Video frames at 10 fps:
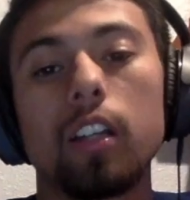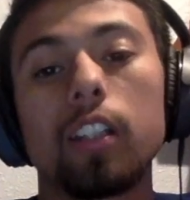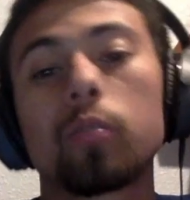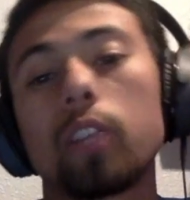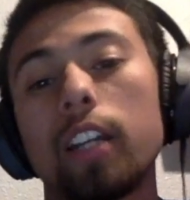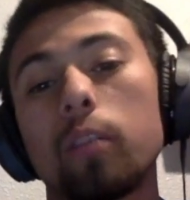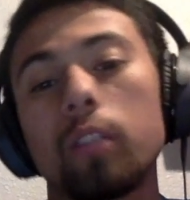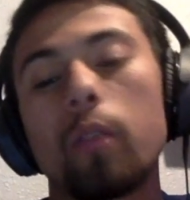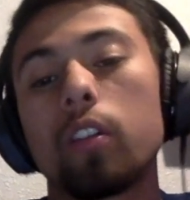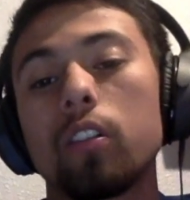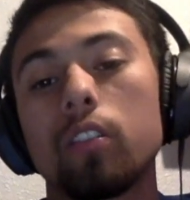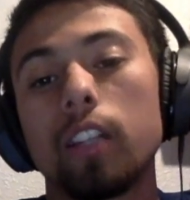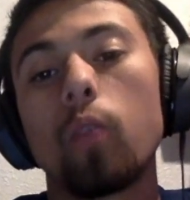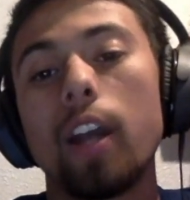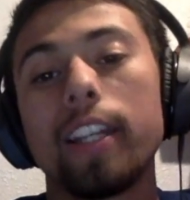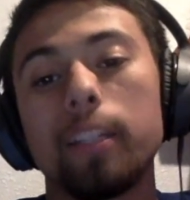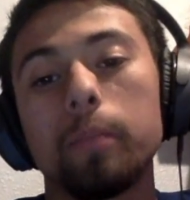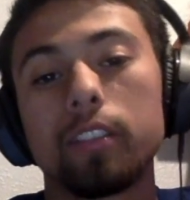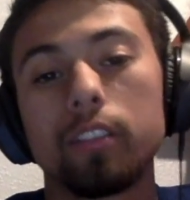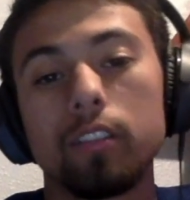That's kind of what I want to know. Like, why did he
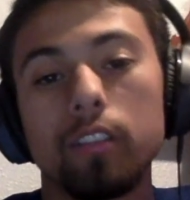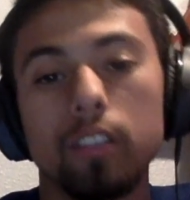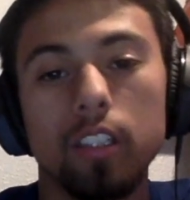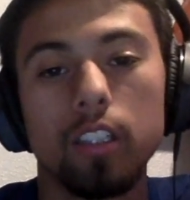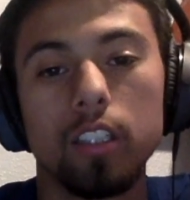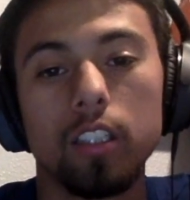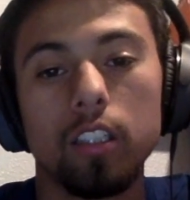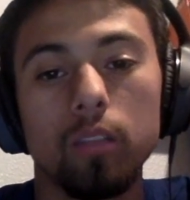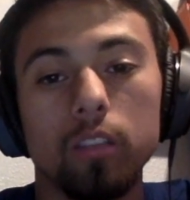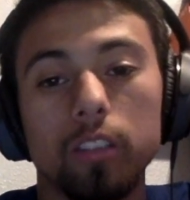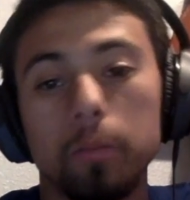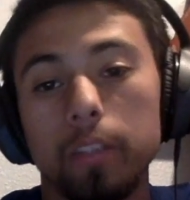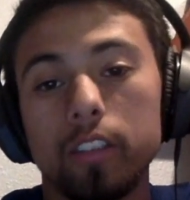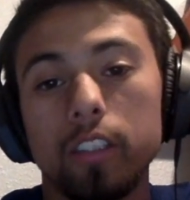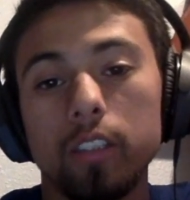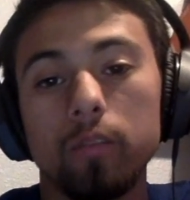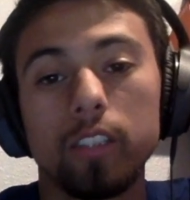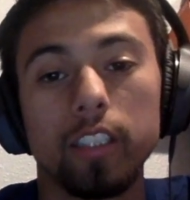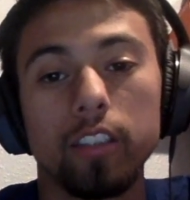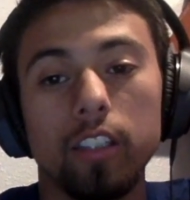miss it? Was he busy? Was
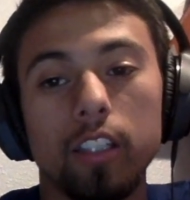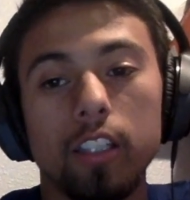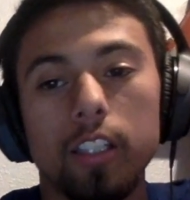he not?